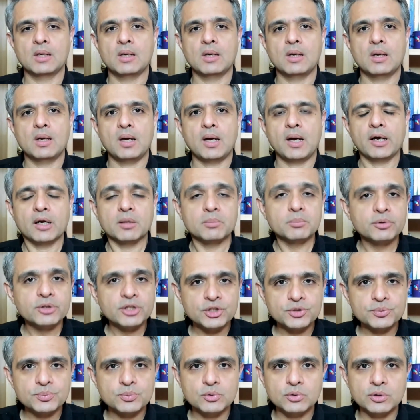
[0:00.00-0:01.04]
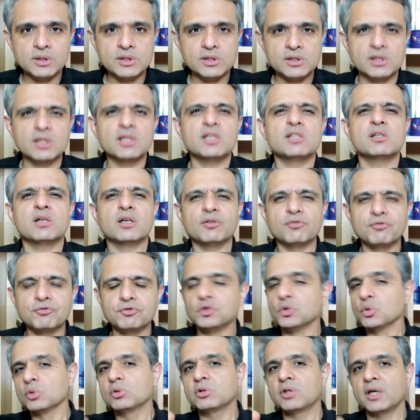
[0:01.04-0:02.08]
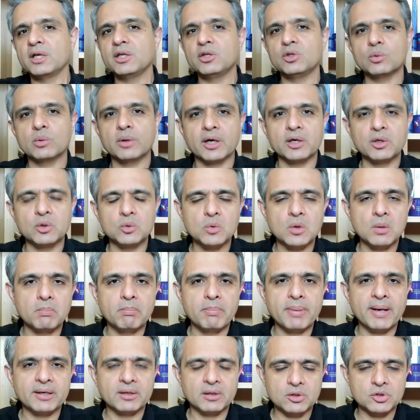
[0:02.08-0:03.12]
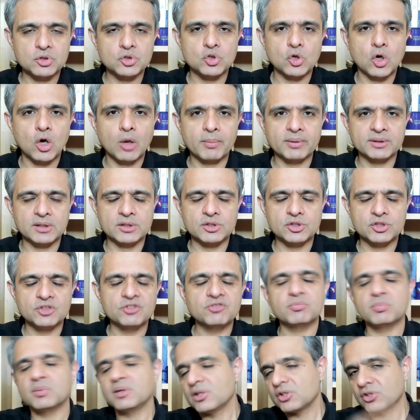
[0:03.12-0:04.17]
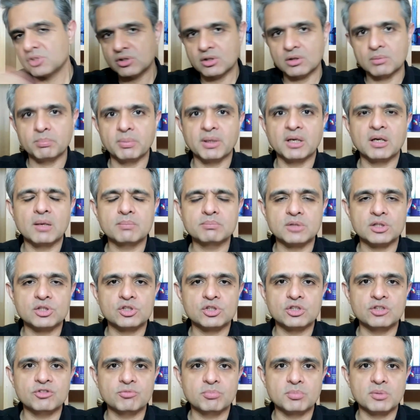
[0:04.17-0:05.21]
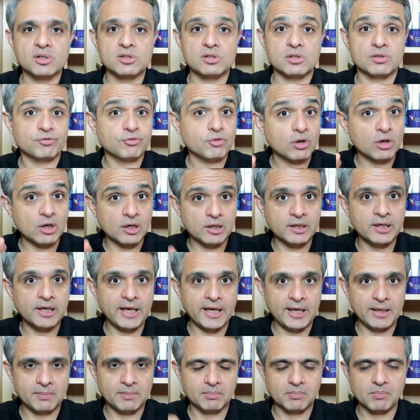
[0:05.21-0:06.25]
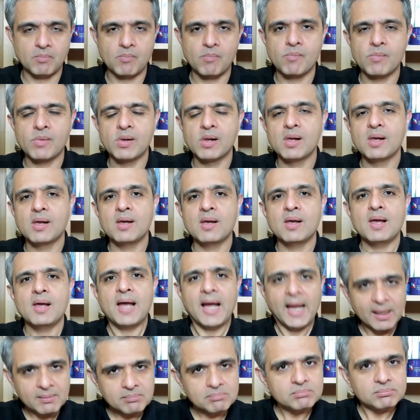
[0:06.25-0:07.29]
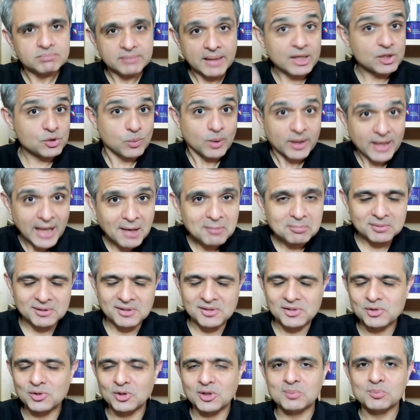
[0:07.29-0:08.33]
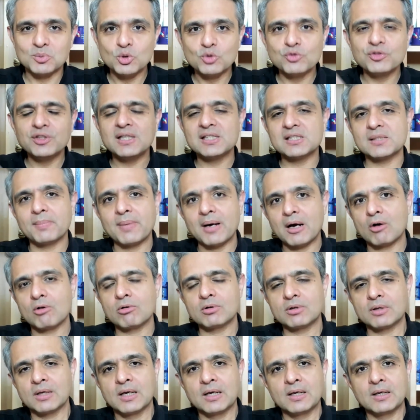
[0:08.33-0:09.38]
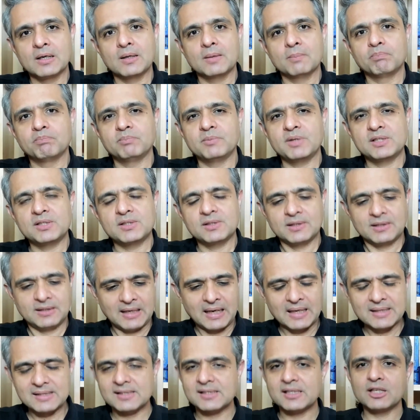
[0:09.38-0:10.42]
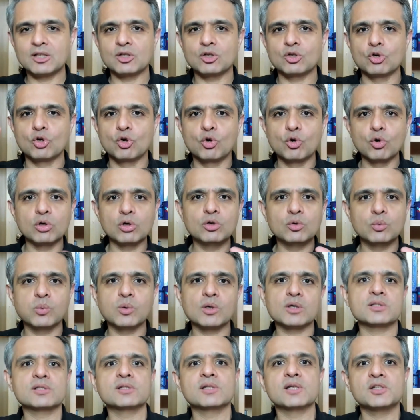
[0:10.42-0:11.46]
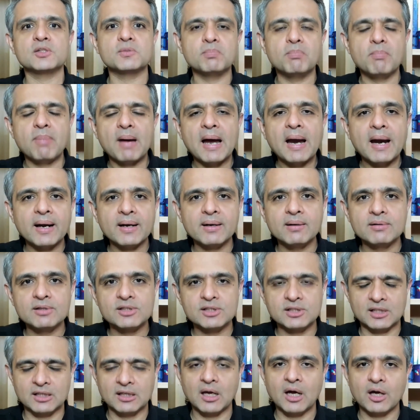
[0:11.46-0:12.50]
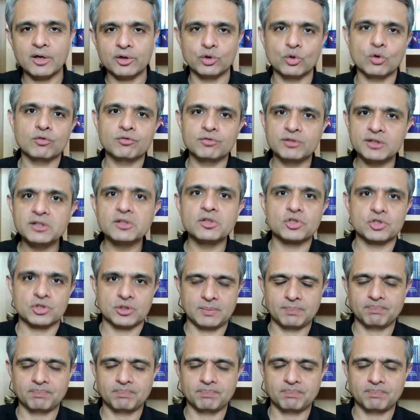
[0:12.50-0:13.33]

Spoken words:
And Ambarish Puri says that if you think you can do a better job as a chief minister, become the chief minister for a day. And that's what happens. So the movie is about this classic good versus bad scenario of leadership.